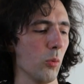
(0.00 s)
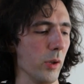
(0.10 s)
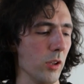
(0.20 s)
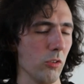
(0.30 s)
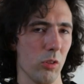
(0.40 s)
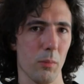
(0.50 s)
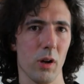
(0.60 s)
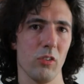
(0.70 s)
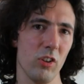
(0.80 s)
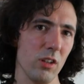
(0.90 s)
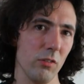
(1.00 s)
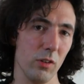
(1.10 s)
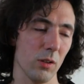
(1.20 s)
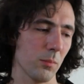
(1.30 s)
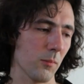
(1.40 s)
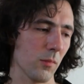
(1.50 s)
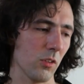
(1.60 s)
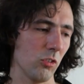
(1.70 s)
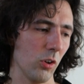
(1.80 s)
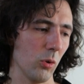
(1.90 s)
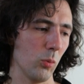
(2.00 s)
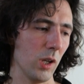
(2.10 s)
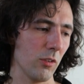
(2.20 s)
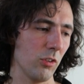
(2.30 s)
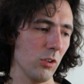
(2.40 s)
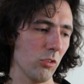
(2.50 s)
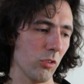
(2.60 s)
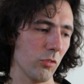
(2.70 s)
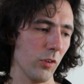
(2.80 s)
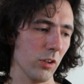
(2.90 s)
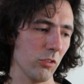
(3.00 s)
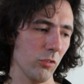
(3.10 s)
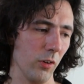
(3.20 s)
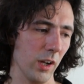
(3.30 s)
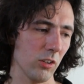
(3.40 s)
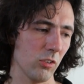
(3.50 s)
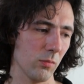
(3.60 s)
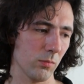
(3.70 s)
We use the Ma tiva. So we have to use the first fret